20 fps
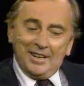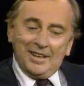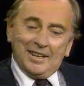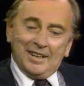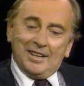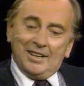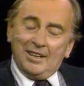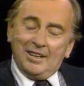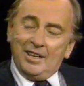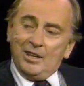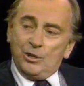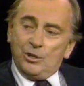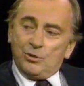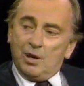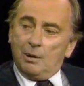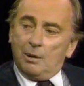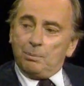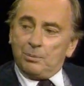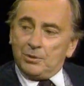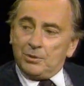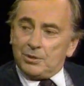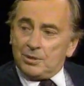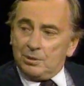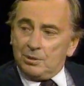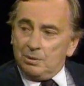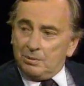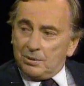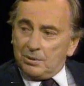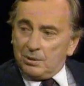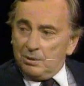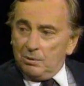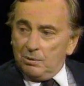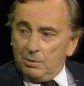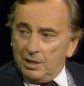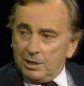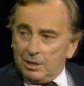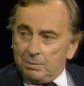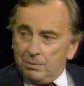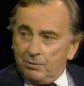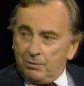And he dropped the suit 2
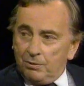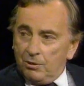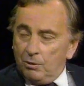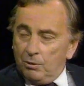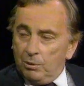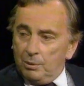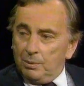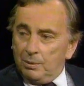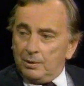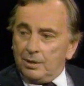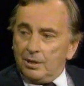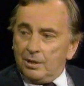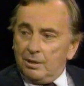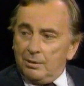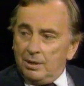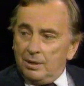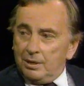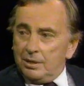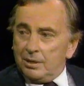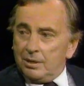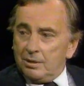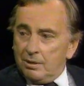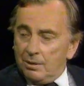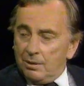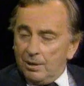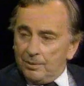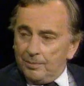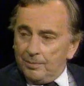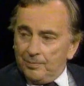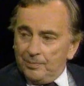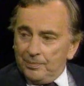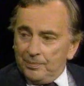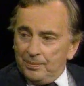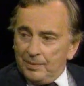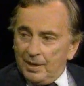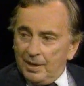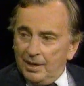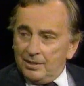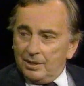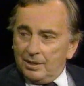weeks before we were to go into court
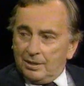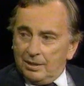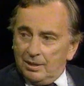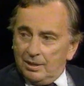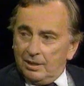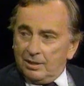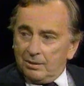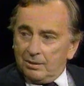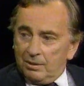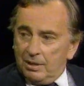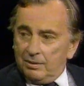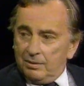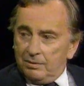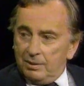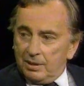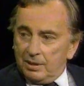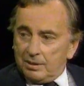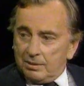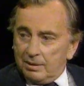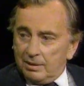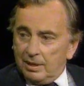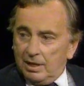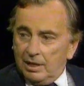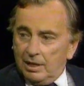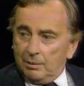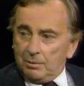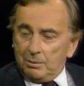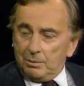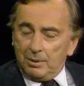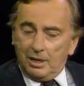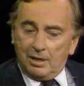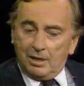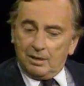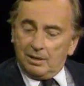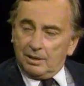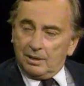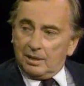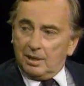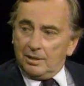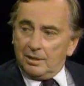and declared a great victory. I happened to be out
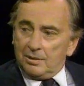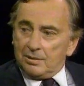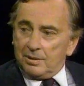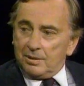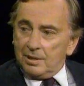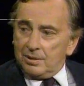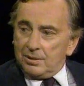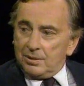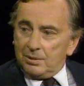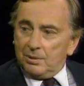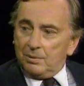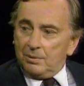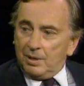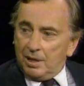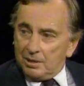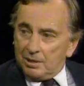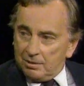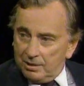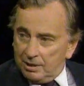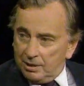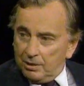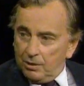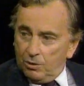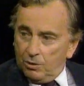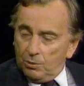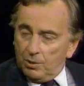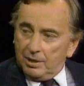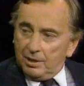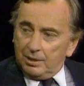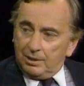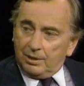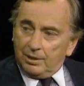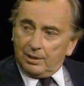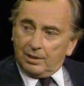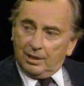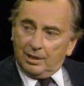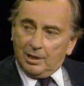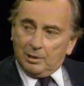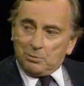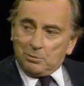of the country, and so naturally it all went into the
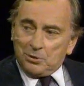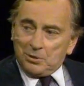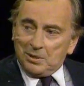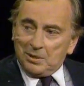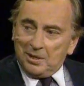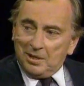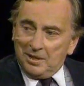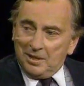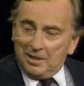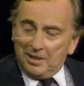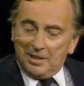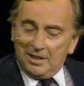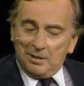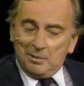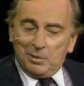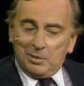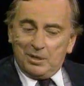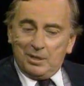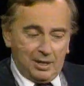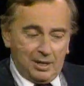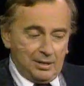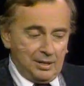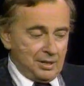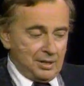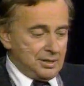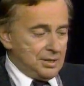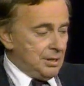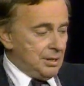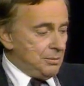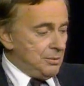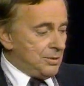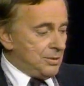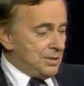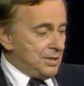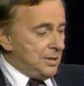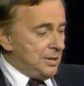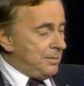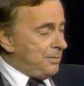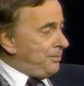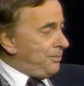clips. But next time you
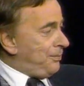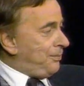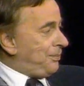see him.